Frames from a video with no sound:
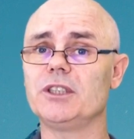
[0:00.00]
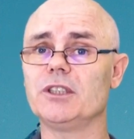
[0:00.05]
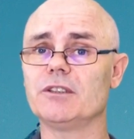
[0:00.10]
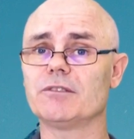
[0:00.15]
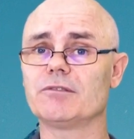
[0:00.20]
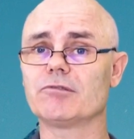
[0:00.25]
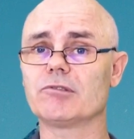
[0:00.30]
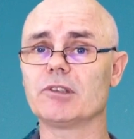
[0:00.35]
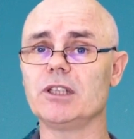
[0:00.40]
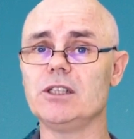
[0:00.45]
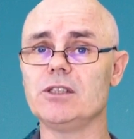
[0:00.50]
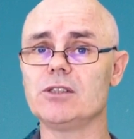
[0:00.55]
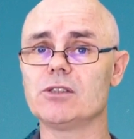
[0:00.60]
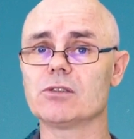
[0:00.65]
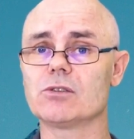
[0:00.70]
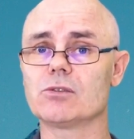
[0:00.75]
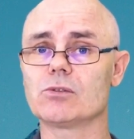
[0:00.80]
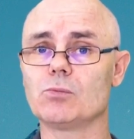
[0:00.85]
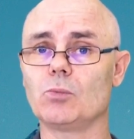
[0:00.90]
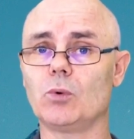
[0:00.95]
give
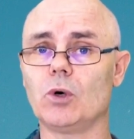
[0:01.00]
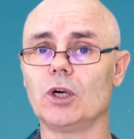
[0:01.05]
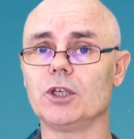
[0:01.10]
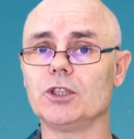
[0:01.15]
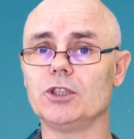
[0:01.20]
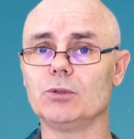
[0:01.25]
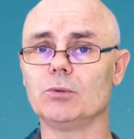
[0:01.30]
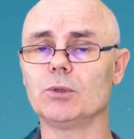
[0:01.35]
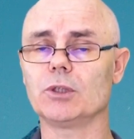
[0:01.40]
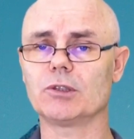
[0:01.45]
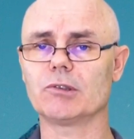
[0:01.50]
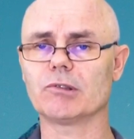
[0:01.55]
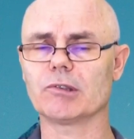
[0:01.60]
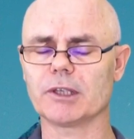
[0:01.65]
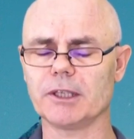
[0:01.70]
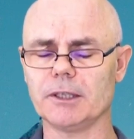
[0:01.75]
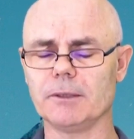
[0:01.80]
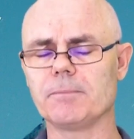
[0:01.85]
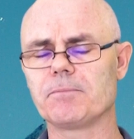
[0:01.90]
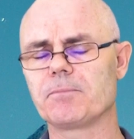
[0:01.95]
reasons why you
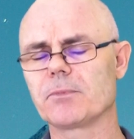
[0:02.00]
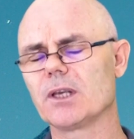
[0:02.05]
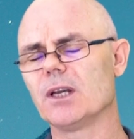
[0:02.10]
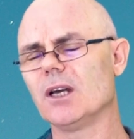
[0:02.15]
agree.